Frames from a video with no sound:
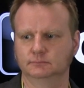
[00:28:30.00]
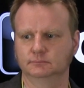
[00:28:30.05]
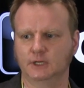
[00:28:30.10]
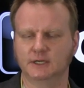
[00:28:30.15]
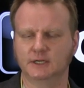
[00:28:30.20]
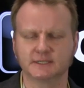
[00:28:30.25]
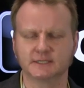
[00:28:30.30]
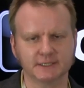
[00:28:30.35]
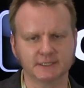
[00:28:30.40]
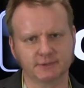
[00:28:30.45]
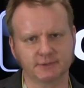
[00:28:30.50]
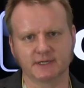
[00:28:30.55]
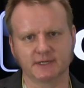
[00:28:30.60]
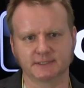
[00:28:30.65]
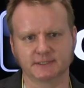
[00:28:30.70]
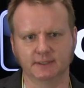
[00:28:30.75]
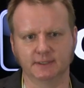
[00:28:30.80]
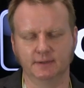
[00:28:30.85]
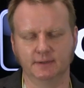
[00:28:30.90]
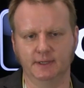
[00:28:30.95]
It's
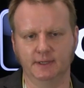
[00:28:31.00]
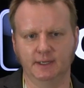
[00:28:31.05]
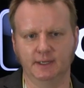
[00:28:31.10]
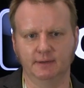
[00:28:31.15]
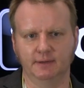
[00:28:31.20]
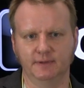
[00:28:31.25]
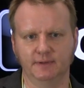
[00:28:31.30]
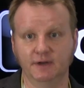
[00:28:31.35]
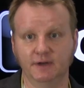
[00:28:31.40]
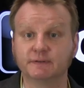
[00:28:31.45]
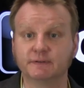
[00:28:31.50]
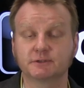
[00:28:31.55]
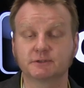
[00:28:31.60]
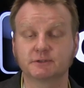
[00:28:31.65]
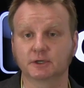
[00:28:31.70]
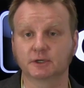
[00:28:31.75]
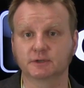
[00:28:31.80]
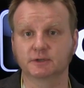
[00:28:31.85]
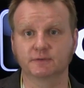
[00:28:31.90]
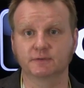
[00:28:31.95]
interesting. The
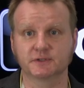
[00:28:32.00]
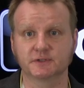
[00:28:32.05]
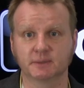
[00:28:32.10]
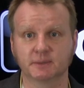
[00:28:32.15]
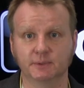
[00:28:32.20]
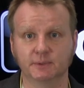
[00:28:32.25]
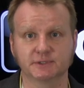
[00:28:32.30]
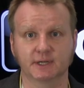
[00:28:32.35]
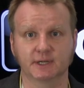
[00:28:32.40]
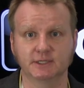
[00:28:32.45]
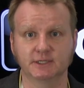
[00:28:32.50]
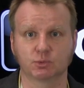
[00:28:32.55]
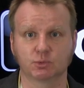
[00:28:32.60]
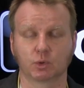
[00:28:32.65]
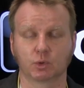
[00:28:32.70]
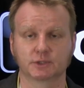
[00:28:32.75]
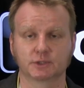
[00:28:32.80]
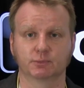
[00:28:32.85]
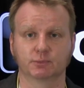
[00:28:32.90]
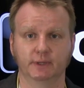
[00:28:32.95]
infrastructure for Simple Sites
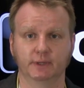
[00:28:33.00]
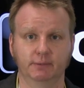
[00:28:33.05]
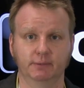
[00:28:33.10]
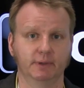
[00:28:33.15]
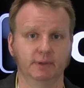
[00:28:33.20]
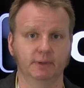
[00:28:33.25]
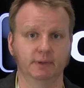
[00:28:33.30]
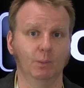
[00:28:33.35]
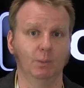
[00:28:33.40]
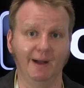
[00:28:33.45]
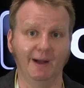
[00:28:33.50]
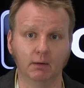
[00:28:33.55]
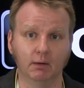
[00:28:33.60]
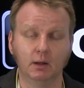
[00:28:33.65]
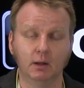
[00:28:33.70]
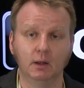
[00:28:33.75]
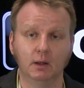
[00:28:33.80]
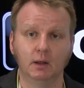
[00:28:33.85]
works really, really well.